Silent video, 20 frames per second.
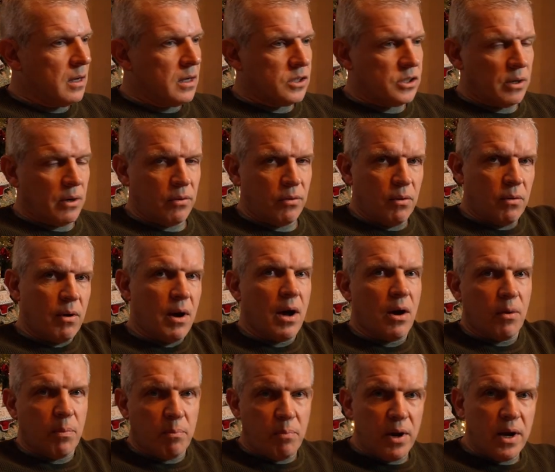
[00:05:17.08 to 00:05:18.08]
So I thought, right,
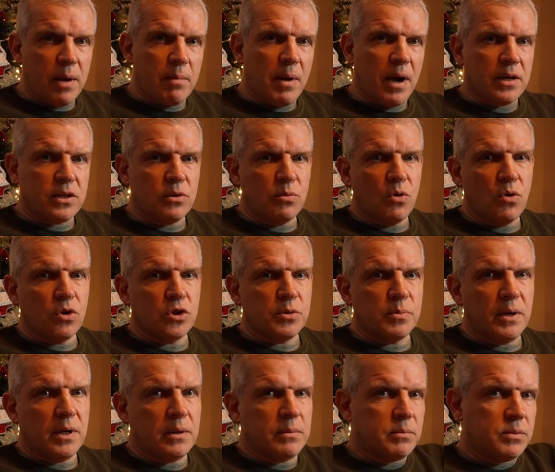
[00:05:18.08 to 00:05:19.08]
I'll bring it back towards
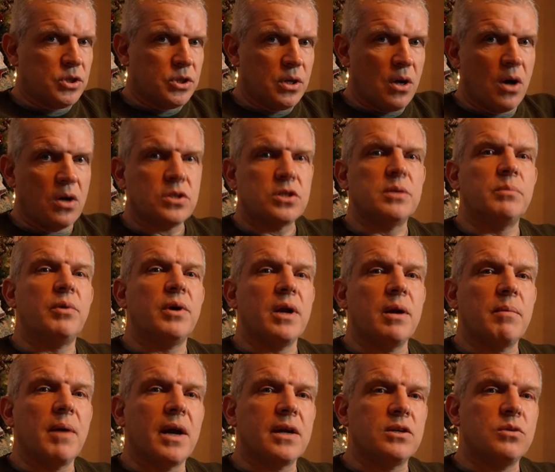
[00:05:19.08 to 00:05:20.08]
me. Starts to bring
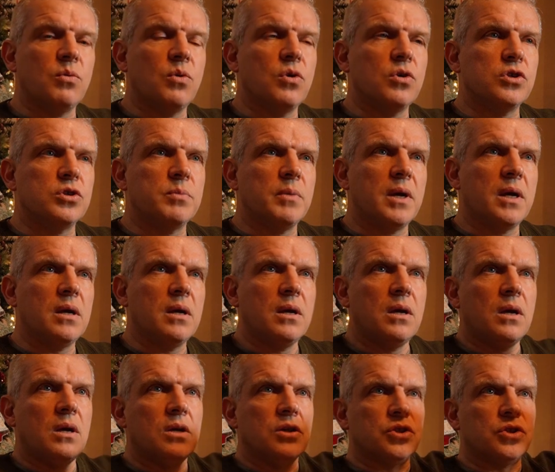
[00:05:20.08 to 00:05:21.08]
it back towards me.
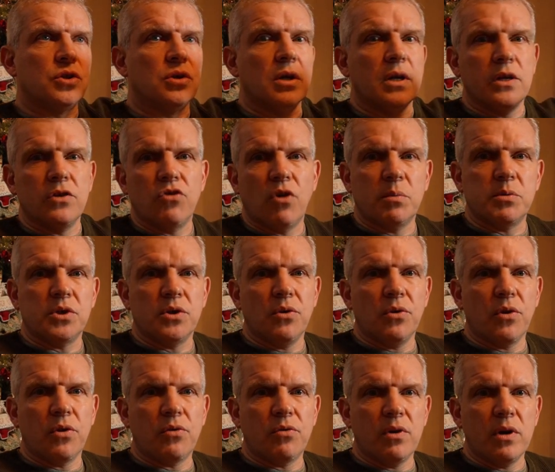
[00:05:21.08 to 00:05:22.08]
Suddenly it drops
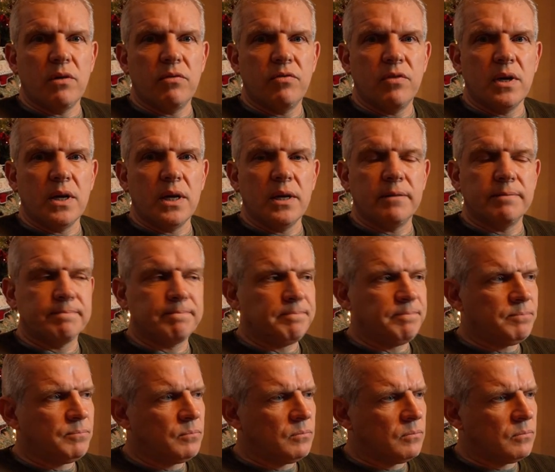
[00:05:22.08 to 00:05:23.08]
another 3 feet.
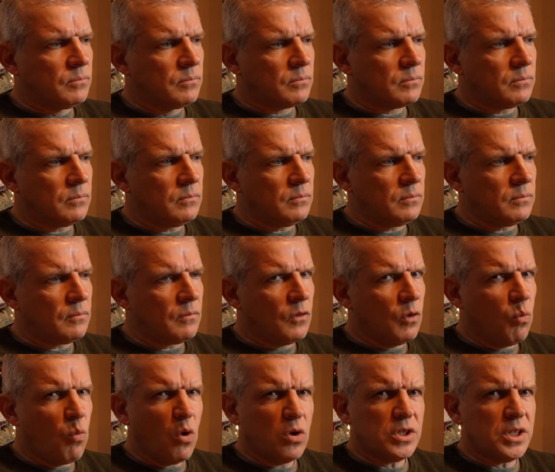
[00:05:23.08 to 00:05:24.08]

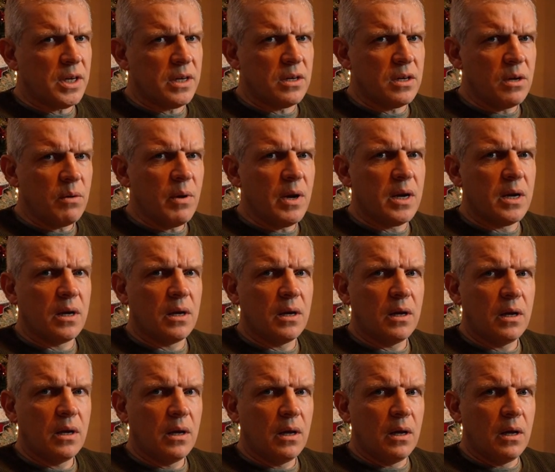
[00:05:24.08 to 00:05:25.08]
What's it doing?
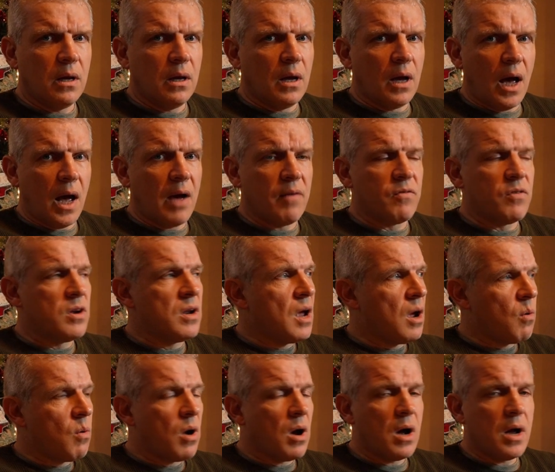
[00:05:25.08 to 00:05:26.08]
I have
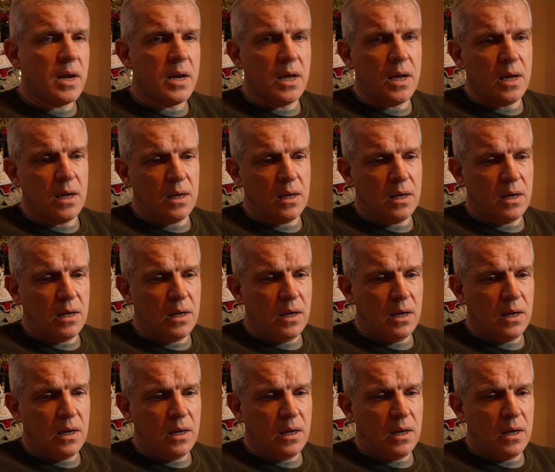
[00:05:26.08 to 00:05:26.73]
no idea.